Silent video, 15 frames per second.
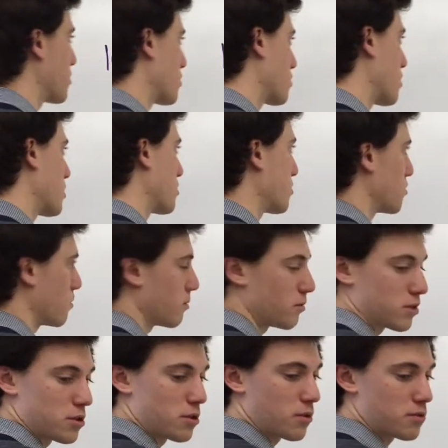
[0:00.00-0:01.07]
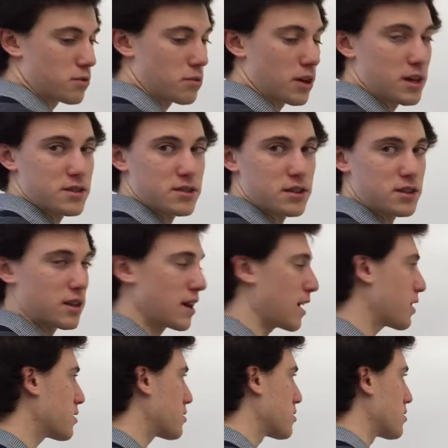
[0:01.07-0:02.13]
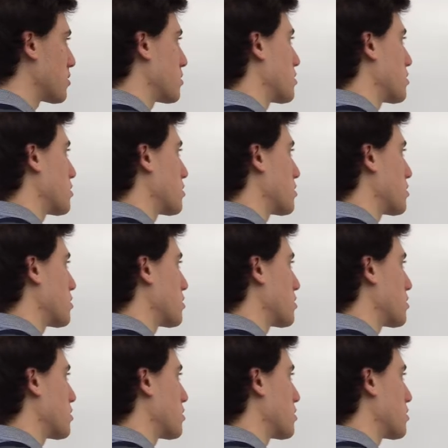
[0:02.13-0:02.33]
going to you have to isolate the x,